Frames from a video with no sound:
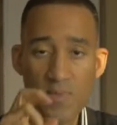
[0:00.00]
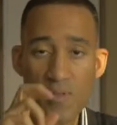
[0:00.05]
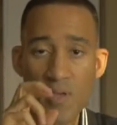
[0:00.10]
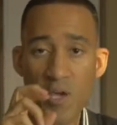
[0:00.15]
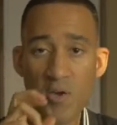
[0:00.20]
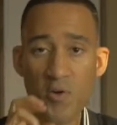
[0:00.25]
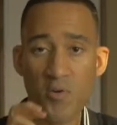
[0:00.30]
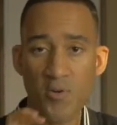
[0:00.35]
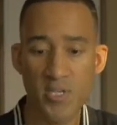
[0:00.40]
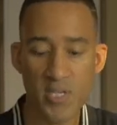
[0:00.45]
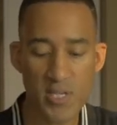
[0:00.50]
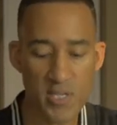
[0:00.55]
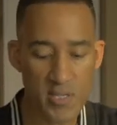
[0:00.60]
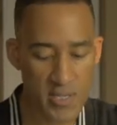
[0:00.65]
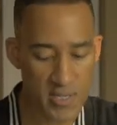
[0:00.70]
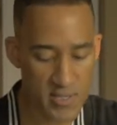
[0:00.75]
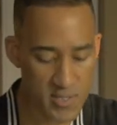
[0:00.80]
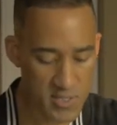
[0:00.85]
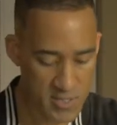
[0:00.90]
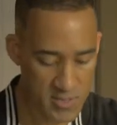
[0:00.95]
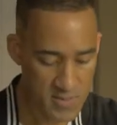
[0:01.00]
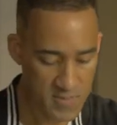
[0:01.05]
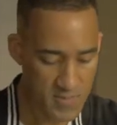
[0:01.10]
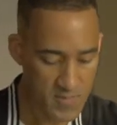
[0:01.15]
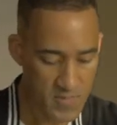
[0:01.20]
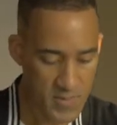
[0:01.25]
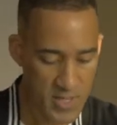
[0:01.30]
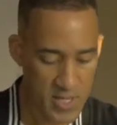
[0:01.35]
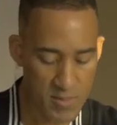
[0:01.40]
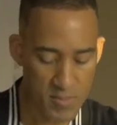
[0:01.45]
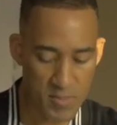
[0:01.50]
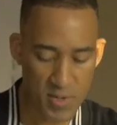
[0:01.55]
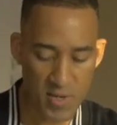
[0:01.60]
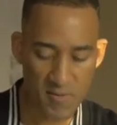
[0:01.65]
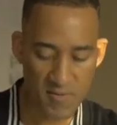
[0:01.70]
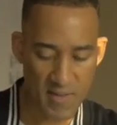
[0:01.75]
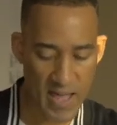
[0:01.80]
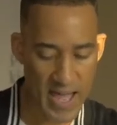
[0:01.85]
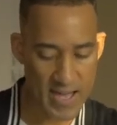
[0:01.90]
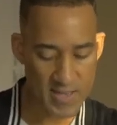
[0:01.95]
And Cornelius, in the book
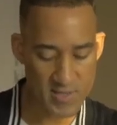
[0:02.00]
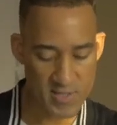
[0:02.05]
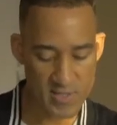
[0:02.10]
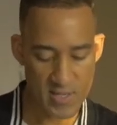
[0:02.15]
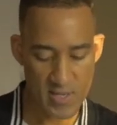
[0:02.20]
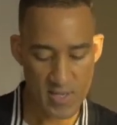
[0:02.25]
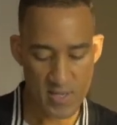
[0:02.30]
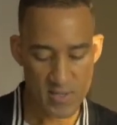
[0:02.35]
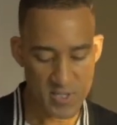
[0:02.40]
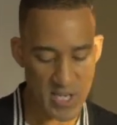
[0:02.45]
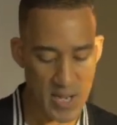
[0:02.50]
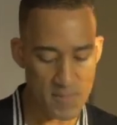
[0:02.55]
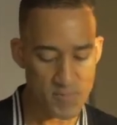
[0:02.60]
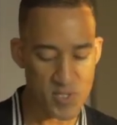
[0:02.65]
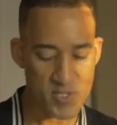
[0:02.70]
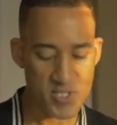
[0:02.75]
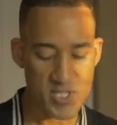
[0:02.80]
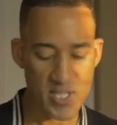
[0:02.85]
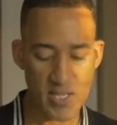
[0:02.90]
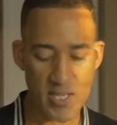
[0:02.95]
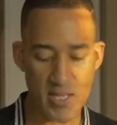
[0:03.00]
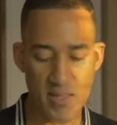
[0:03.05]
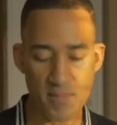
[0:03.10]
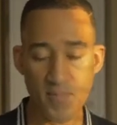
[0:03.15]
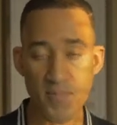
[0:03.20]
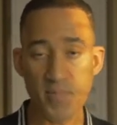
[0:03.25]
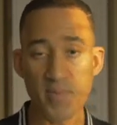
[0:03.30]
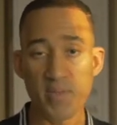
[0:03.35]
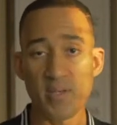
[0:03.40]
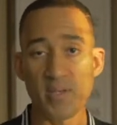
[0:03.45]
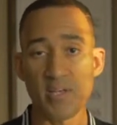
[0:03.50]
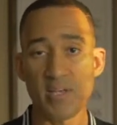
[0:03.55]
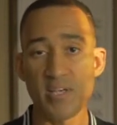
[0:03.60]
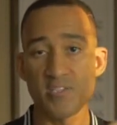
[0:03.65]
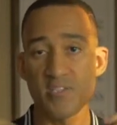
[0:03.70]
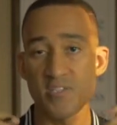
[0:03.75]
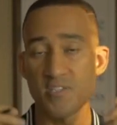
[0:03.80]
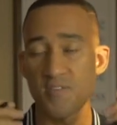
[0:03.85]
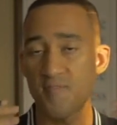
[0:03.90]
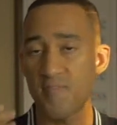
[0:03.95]
of Acts, chapter 10,
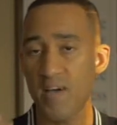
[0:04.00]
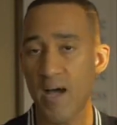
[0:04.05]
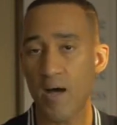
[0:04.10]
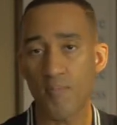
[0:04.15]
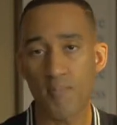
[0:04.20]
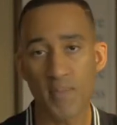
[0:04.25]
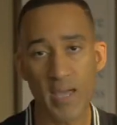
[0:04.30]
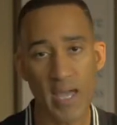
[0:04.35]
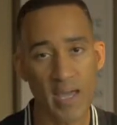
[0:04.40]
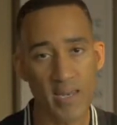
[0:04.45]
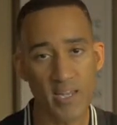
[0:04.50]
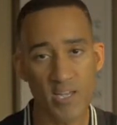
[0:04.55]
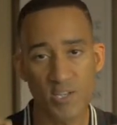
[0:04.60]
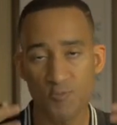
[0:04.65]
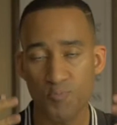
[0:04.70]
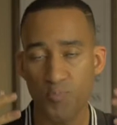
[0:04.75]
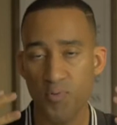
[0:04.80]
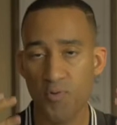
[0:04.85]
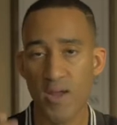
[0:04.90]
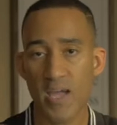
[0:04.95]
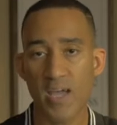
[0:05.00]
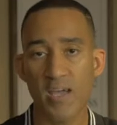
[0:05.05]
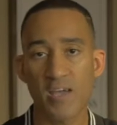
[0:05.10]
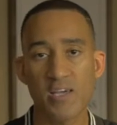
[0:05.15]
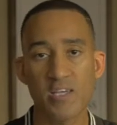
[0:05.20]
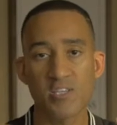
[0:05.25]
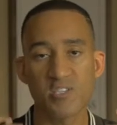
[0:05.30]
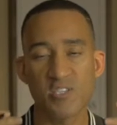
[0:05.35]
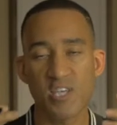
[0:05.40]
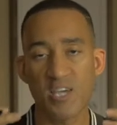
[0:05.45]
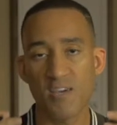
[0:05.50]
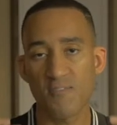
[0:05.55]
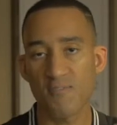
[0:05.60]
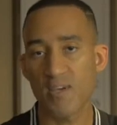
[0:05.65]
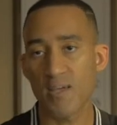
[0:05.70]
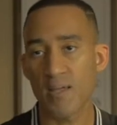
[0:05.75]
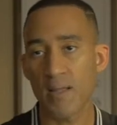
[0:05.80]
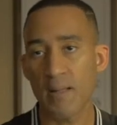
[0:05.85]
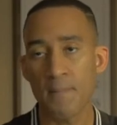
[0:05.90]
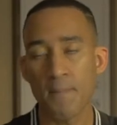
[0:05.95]
is a devout man. He's praying, he's
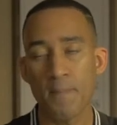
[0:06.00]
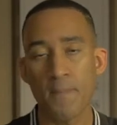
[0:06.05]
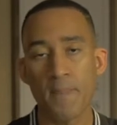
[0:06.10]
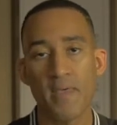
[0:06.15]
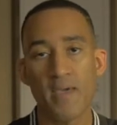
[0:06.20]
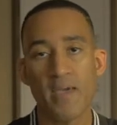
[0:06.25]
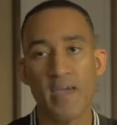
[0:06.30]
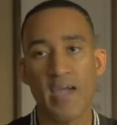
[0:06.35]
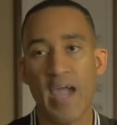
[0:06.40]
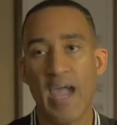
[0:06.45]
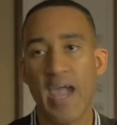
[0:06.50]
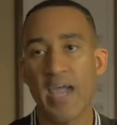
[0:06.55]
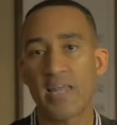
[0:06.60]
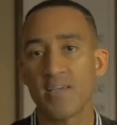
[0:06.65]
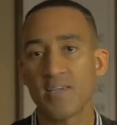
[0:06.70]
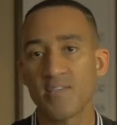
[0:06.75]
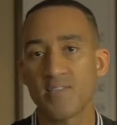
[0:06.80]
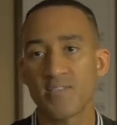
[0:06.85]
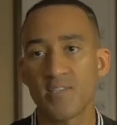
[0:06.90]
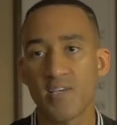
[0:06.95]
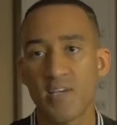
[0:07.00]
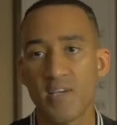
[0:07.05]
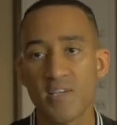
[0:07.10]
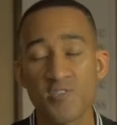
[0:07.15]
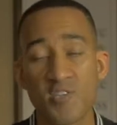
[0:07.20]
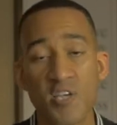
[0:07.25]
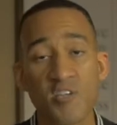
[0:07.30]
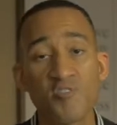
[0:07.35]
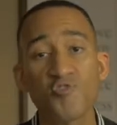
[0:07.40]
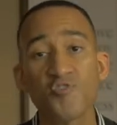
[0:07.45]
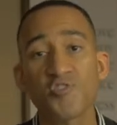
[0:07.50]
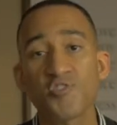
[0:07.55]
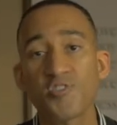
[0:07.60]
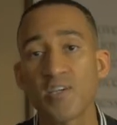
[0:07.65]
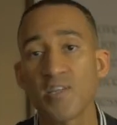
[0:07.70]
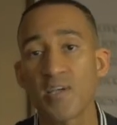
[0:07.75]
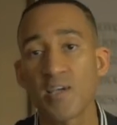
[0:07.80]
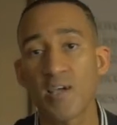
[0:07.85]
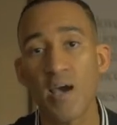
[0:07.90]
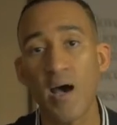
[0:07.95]
giving, and he's
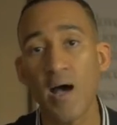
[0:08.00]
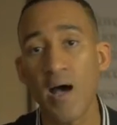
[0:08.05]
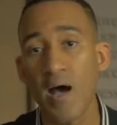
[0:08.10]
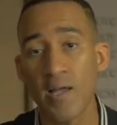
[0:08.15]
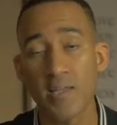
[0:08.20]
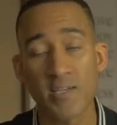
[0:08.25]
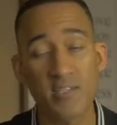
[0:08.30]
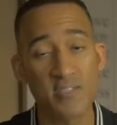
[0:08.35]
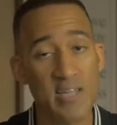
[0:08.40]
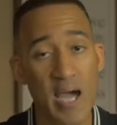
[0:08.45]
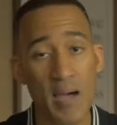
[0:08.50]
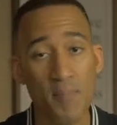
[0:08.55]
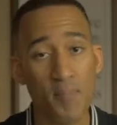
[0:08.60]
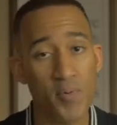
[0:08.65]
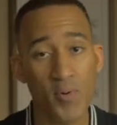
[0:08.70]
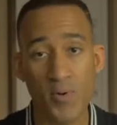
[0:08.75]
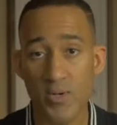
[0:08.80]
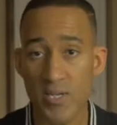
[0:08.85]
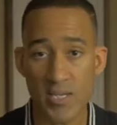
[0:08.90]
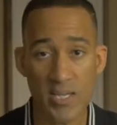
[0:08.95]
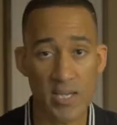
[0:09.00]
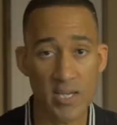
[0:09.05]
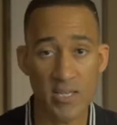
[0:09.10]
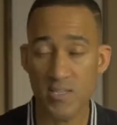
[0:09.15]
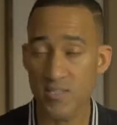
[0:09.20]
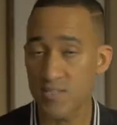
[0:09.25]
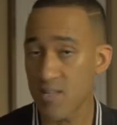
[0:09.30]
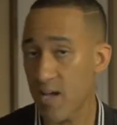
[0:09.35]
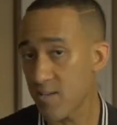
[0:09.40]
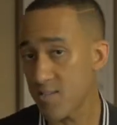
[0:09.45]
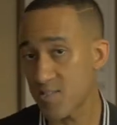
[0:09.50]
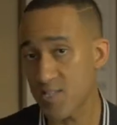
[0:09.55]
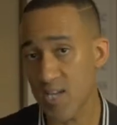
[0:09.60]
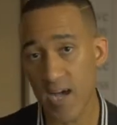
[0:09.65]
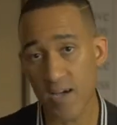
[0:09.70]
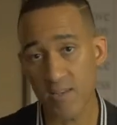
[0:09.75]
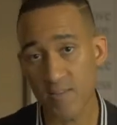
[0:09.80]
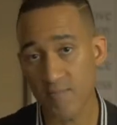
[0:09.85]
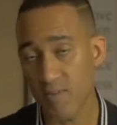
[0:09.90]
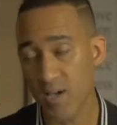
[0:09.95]
interested in God. He's not born again. He's not a
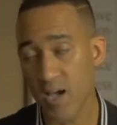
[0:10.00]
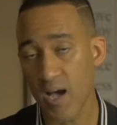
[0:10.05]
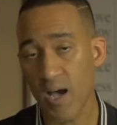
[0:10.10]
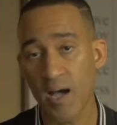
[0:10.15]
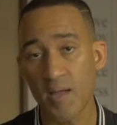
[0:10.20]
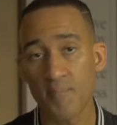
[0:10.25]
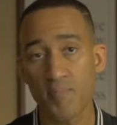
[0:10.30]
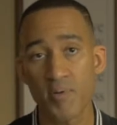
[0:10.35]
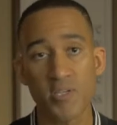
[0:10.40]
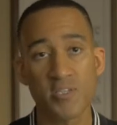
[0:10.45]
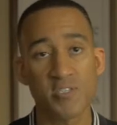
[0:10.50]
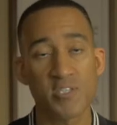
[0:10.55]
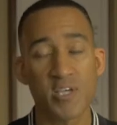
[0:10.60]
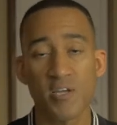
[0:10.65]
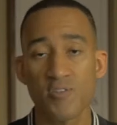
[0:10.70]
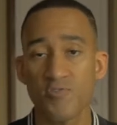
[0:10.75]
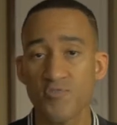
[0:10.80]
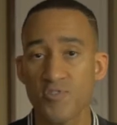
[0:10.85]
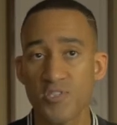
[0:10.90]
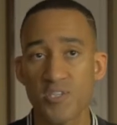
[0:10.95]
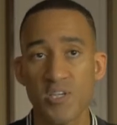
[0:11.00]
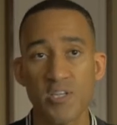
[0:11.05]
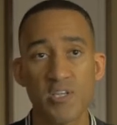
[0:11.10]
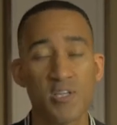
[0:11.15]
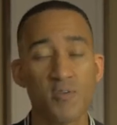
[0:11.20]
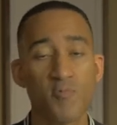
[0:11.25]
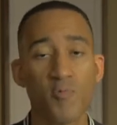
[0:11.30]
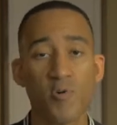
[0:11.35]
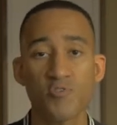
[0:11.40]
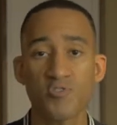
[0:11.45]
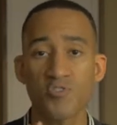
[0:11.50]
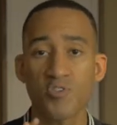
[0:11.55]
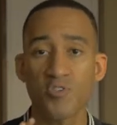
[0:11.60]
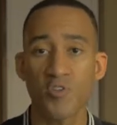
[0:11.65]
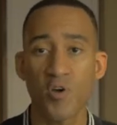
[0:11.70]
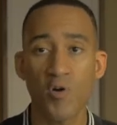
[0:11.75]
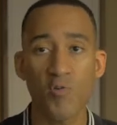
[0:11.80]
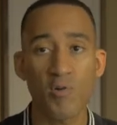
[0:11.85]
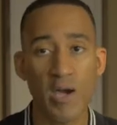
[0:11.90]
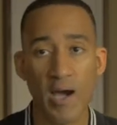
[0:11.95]
child of God, but he's interested and he wants to
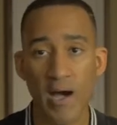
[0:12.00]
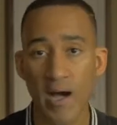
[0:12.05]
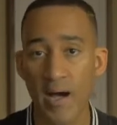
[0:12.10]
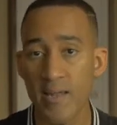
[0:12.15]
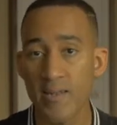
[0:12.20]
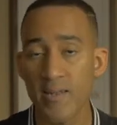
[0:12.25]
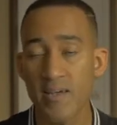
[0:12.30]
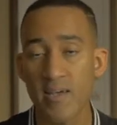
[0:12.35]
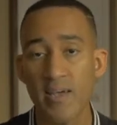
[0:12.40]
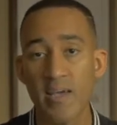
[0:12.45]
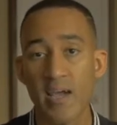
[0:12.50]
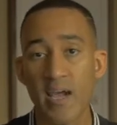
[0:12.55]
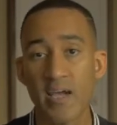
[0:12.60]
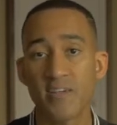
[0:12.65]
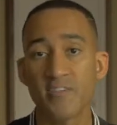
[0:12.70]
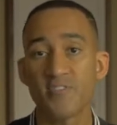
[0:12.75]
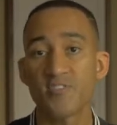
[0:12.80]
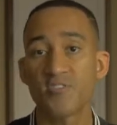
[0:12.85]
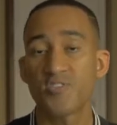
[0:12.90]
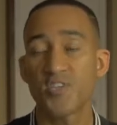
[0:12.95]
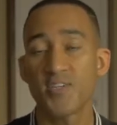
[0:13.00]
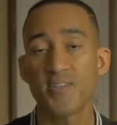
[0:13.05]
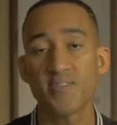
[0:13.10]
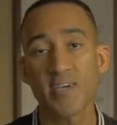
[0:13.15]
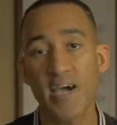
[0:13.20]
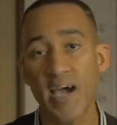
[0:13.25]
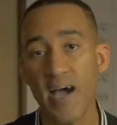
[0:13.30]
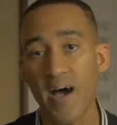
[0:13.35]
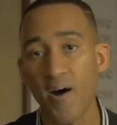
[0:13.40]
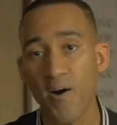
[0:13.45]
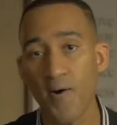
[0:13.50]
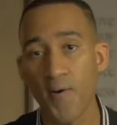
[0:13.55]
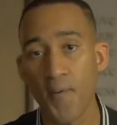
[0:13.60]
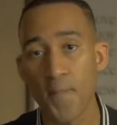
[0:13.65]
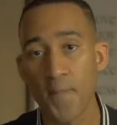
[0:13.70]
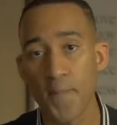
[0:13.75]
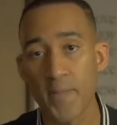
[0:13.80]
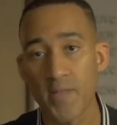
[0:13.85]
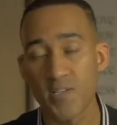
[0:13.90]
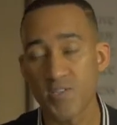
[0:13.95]
know God. And he's a Gentile.
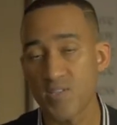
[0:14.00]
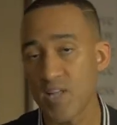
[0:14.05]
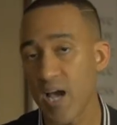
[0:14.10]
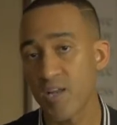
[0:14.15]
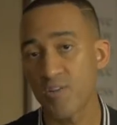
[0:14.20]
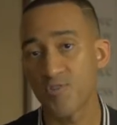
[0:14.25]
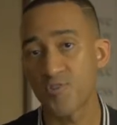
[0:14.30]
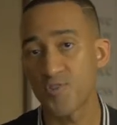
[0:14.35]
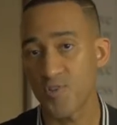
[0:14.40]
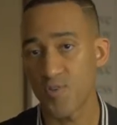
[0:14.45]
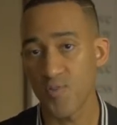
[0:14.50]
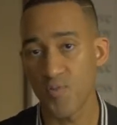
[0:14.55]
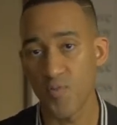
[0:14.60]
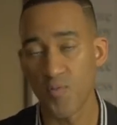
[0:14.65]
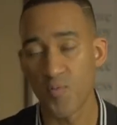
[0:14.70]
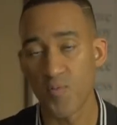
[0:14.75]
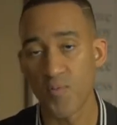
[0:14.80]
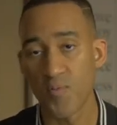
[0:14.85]
He's not a Jew.